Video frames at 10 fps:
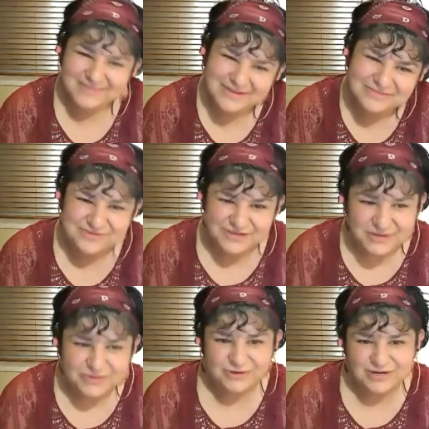
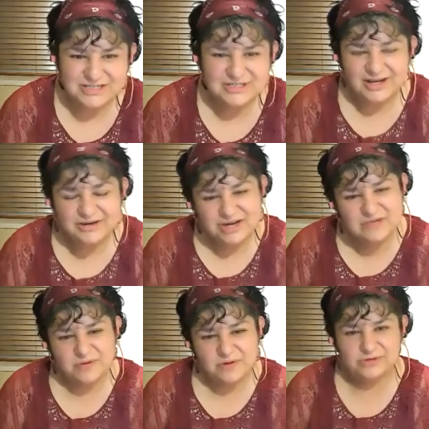view, or it's not a great
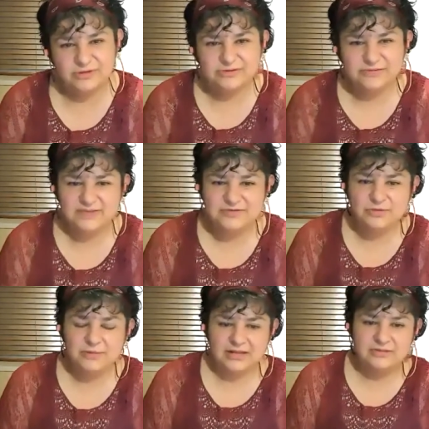model if you
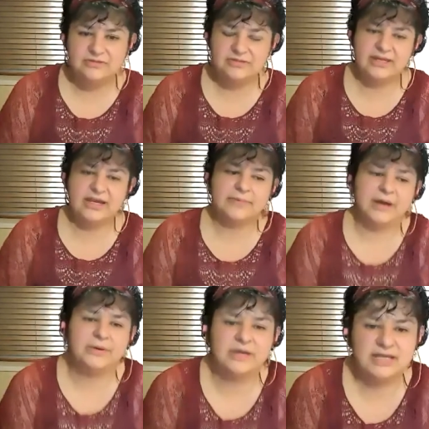want to think
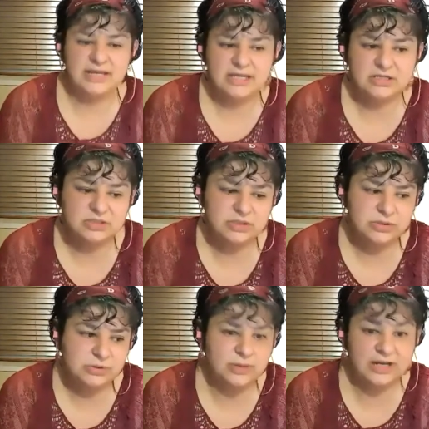about it
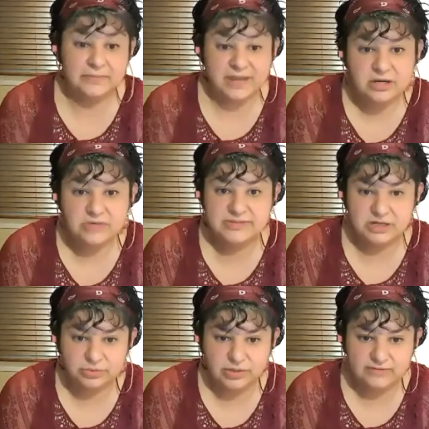into what microbes are
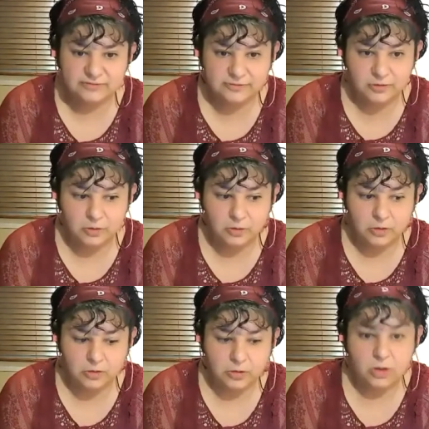doing
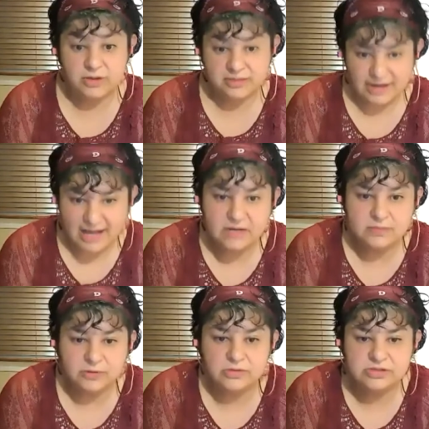for other
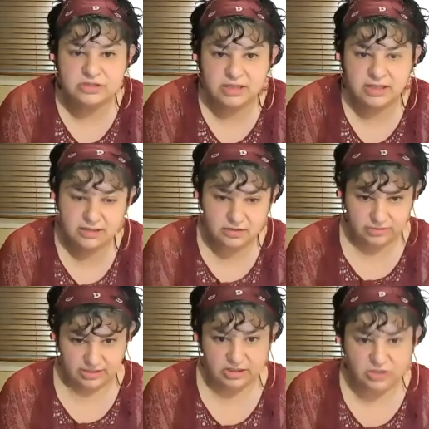animals,
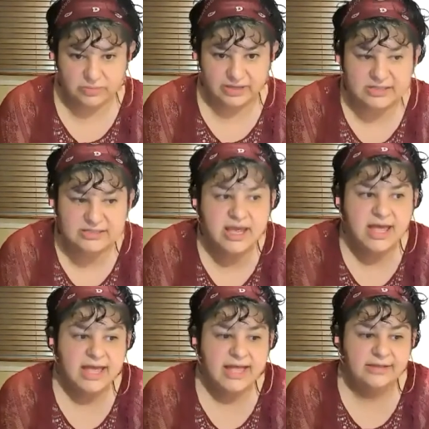including humans.
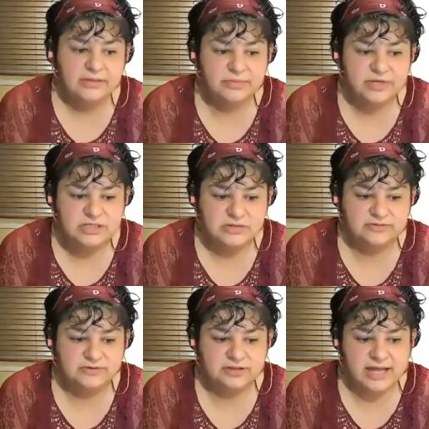The reason
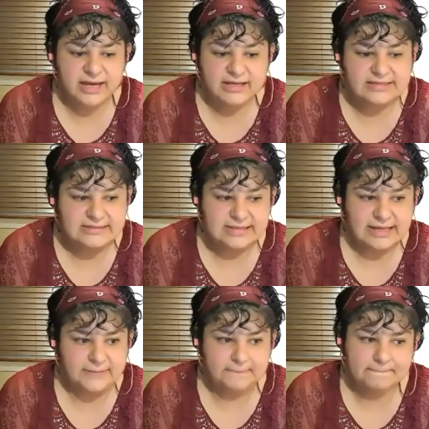for that is
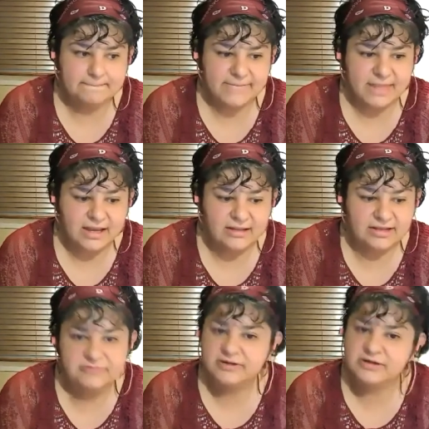that
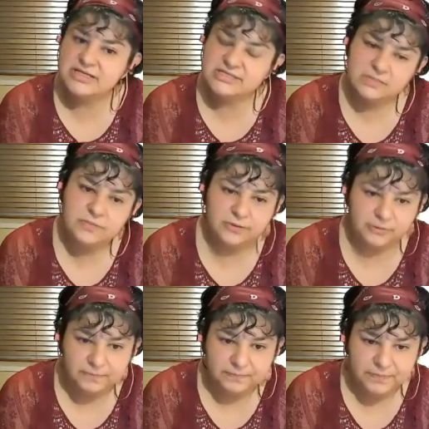they're fairly simple,
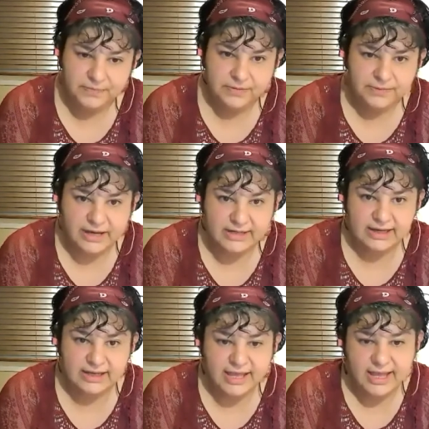right? Like